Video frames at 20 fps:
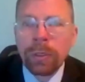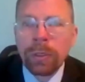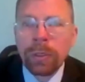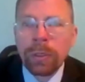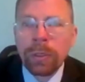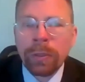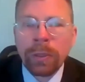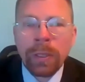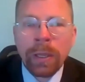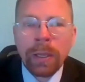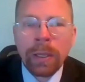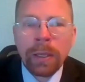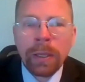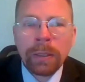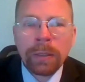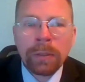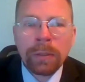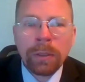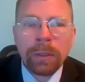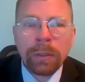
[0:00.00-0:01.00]
I think that
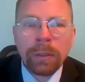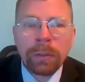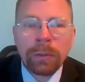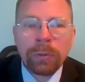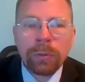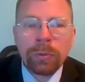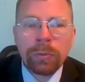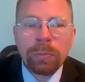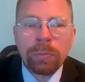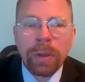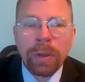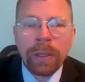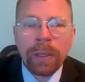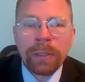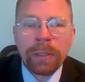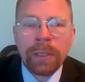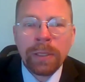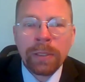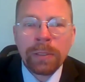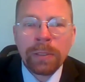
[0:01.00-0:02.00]
concludes my
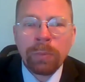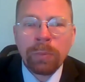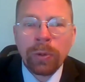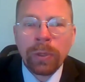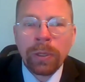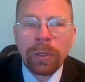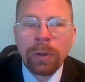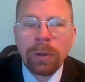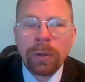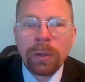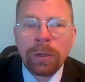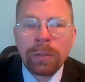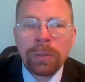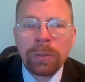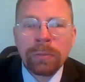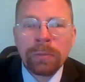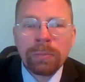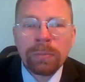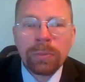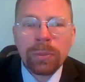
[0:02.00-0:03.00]
testimony
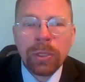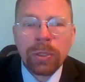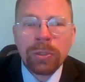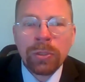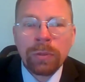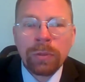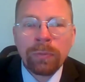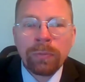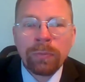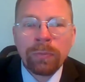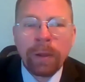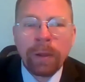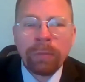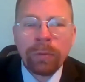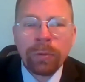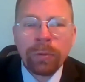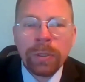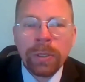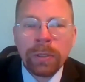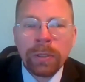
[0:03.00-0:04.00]
on Section
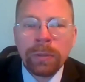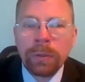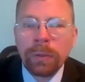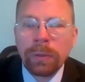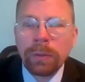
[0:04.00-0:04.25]
513.